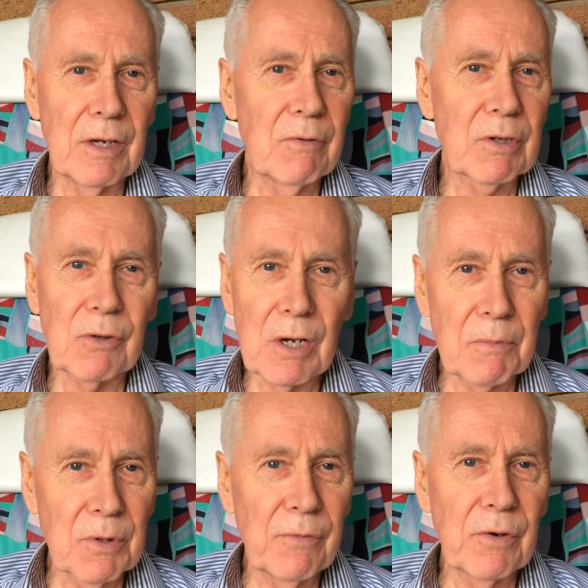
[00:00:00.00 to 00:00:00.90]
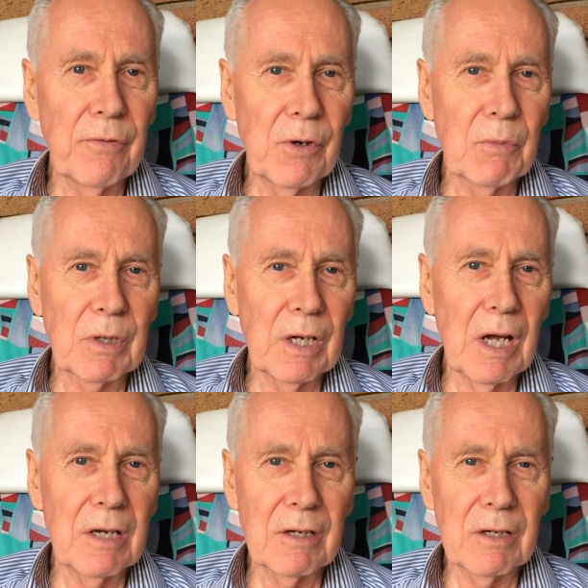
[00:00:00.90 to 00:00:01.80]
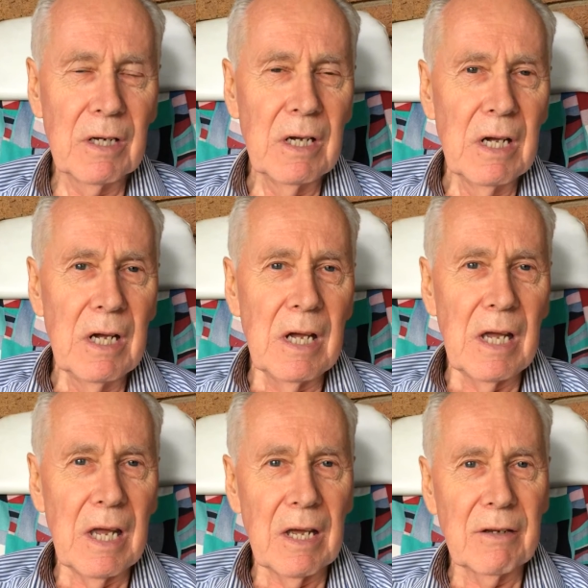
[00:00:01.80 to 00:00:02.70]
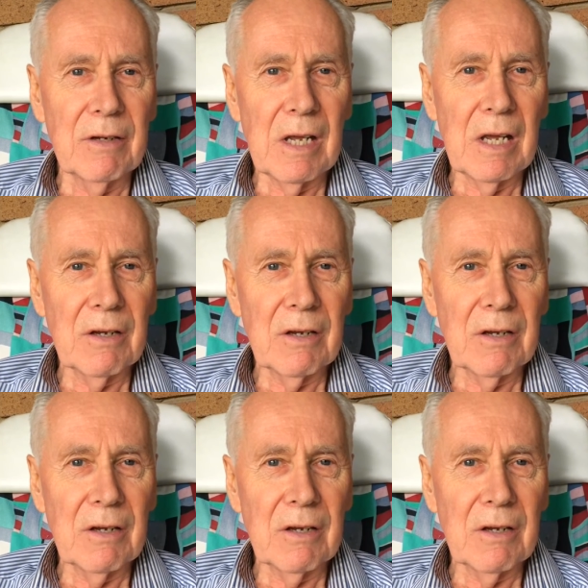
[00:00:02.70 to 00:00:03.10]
He was a great observer of humankind, and